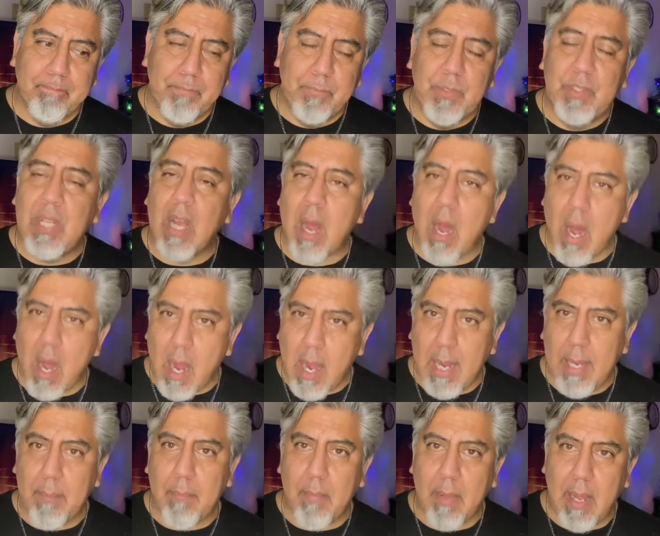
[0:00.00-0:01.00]

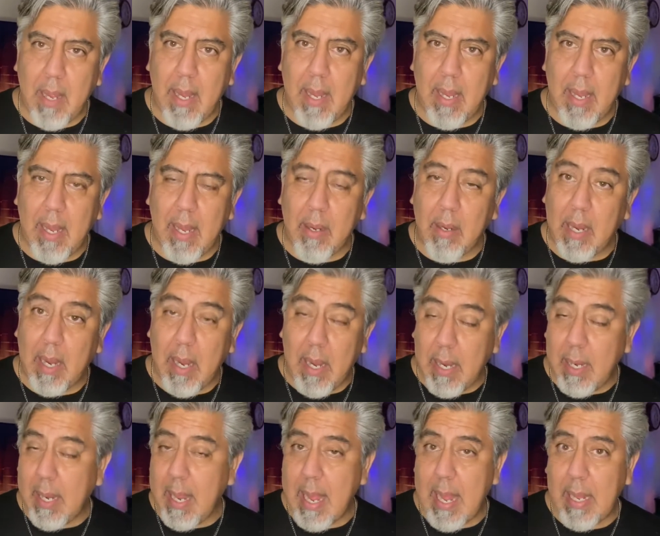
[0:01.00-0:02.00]
time I
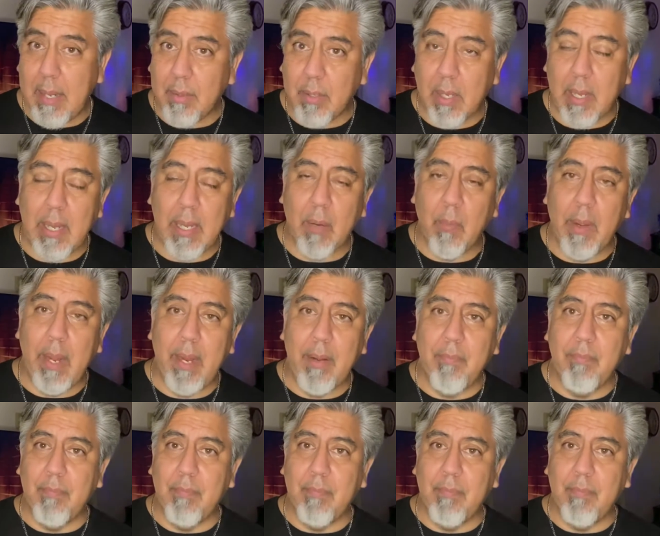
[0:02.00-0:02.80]
had, anyway,